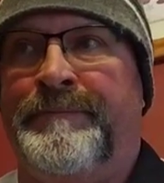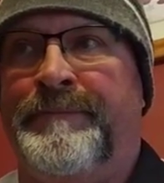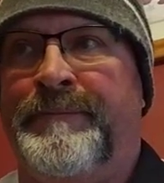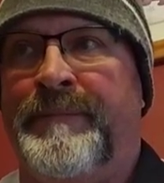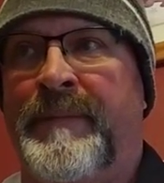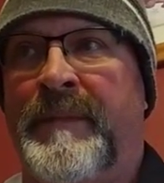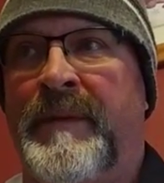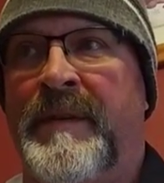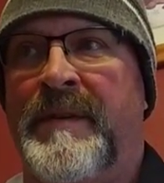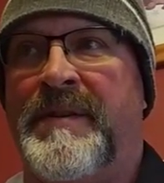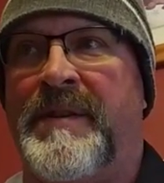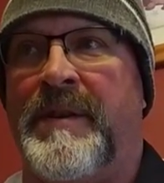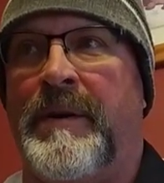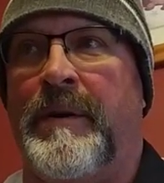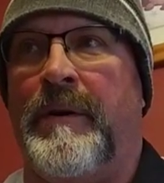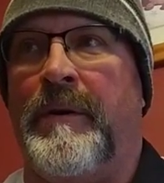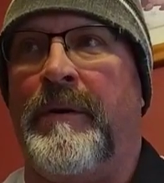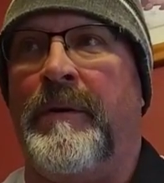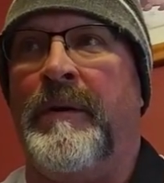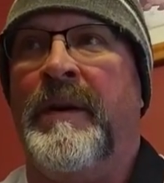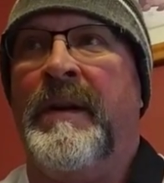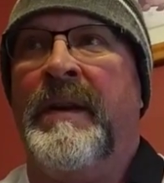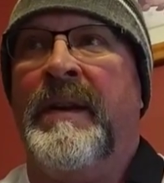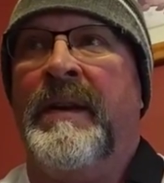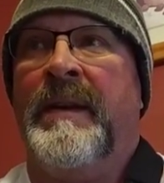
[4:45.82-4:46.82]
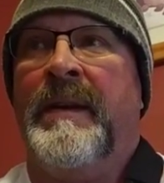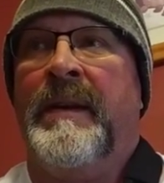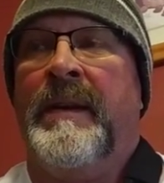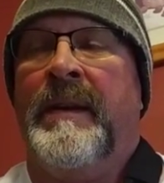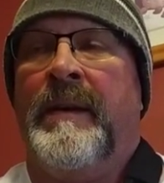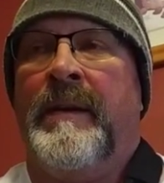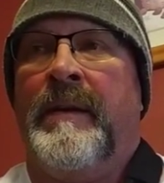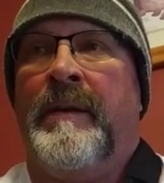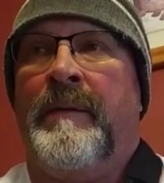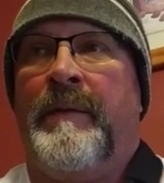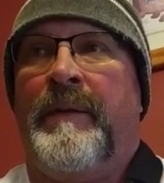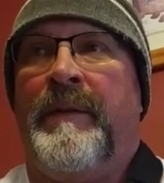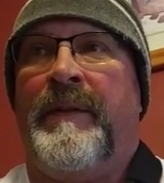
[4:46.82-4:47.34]
So
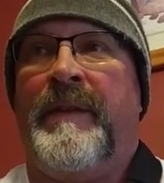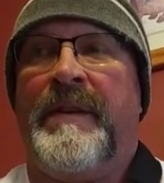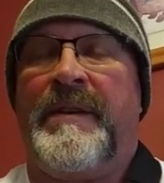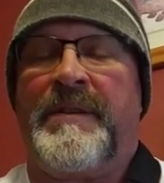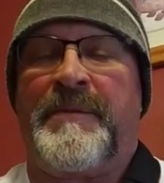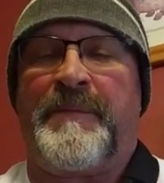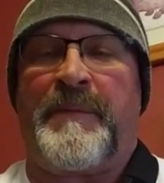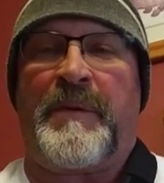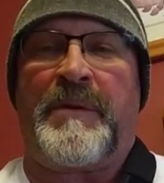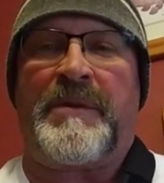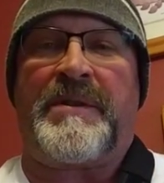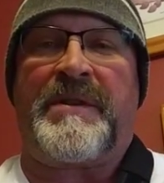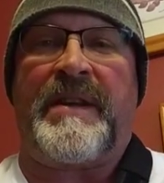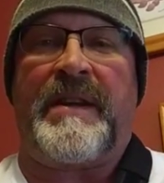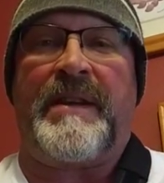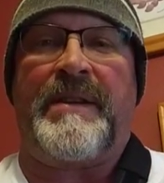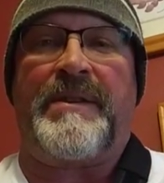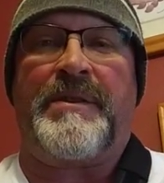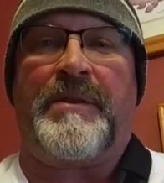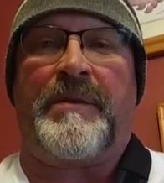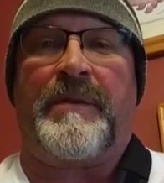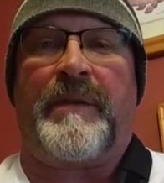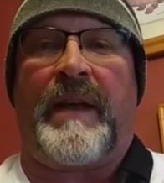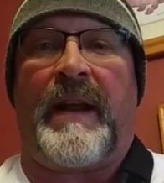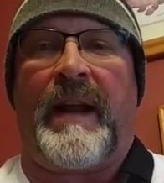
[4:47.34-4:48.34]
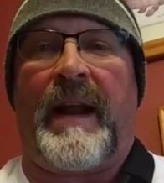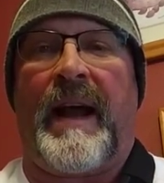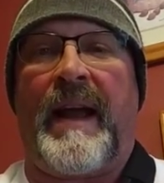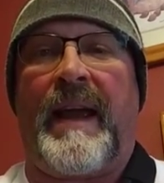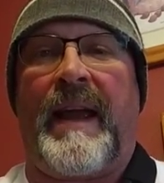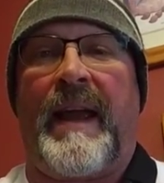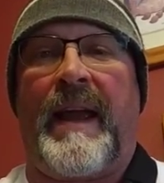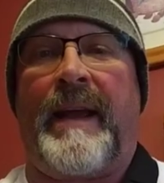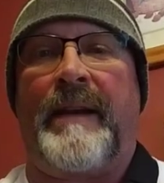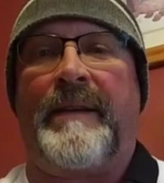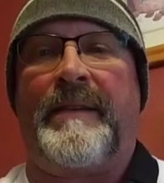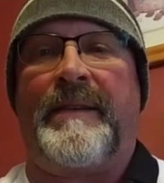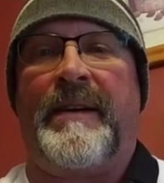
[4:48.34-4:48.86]
this procedure that I
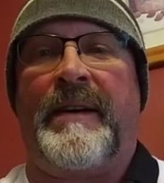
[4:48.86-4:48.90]
had